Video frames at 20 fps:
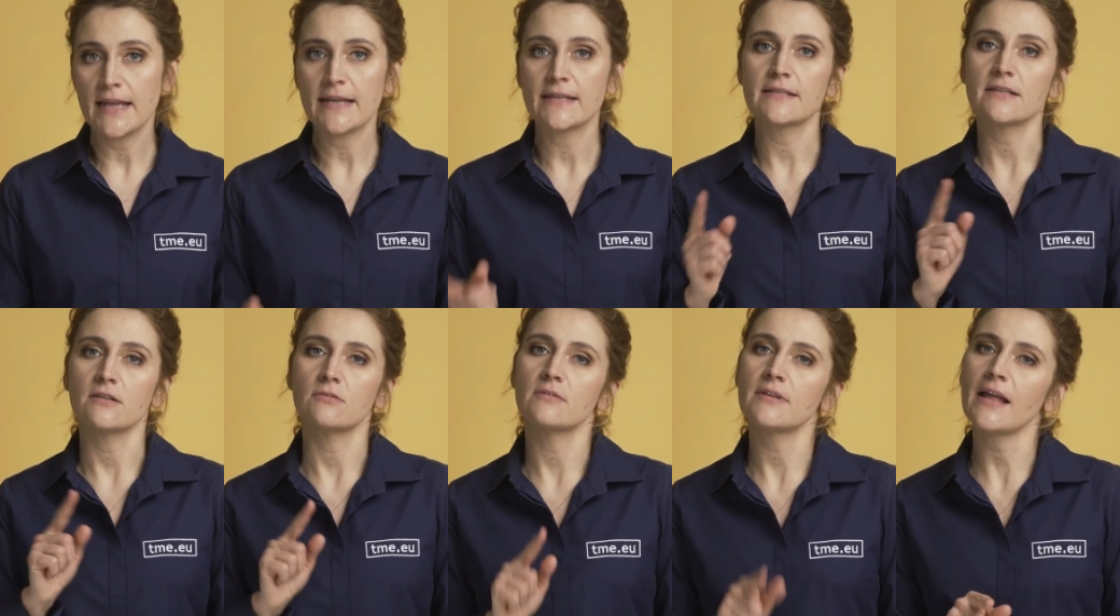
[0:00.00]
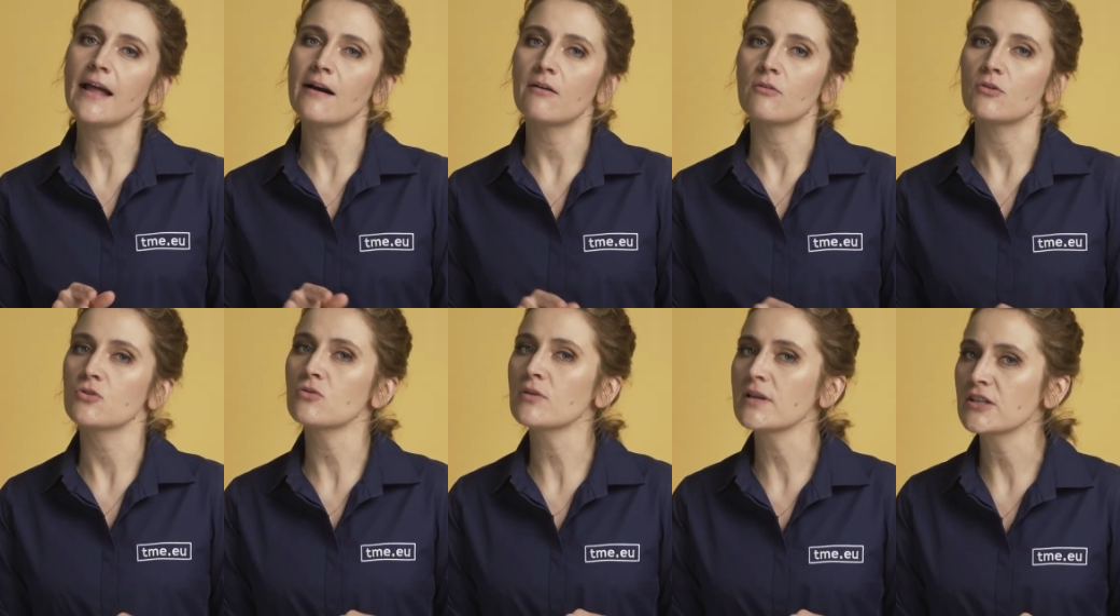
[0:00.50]
So
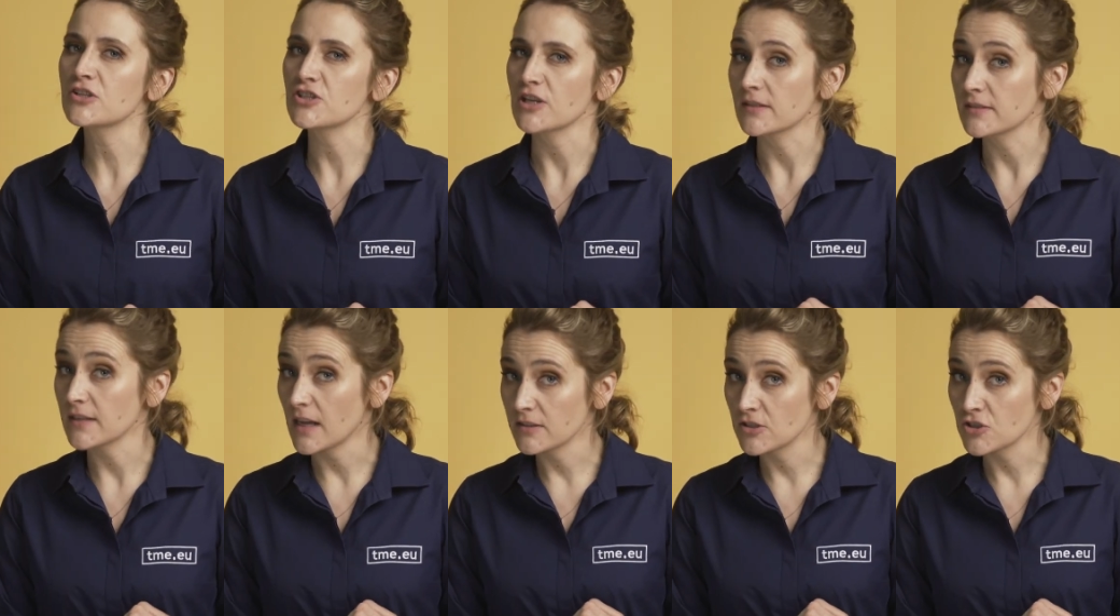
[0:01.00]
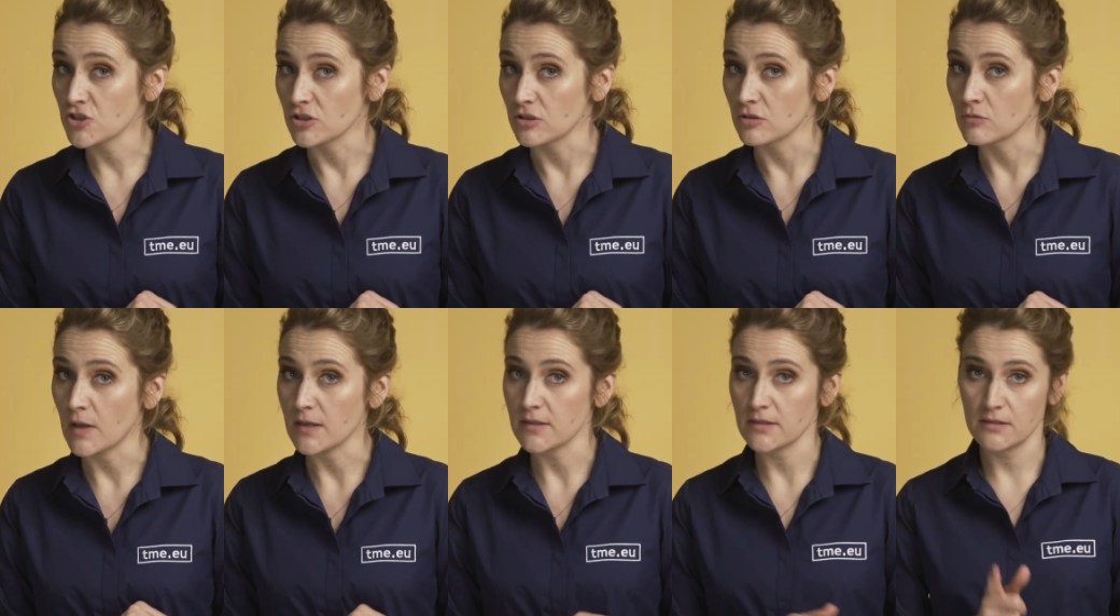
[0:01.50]
now you can check the
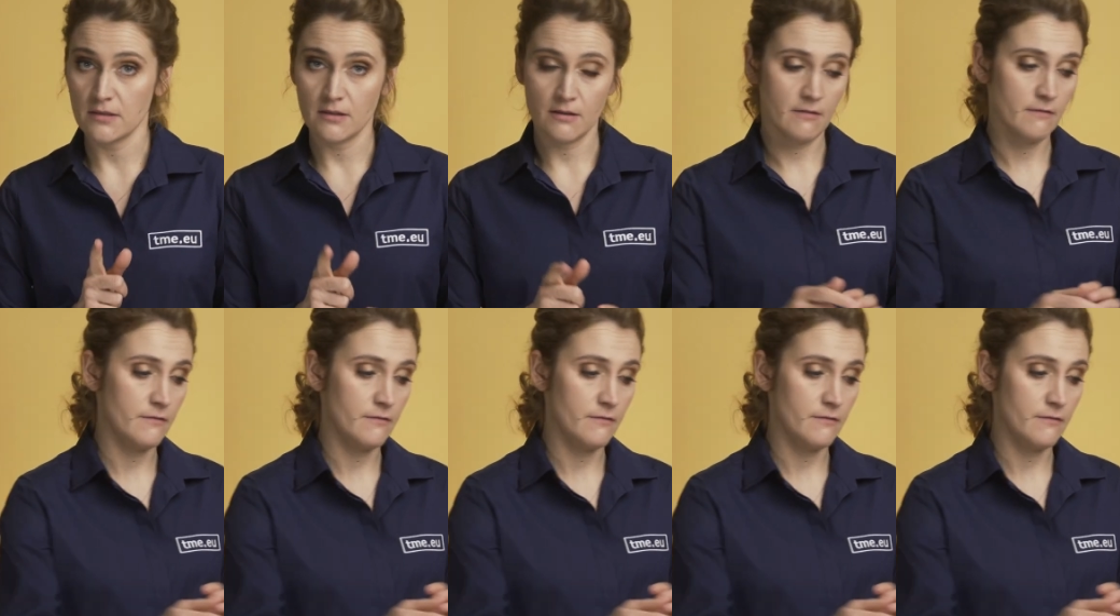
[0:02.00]
additional ones.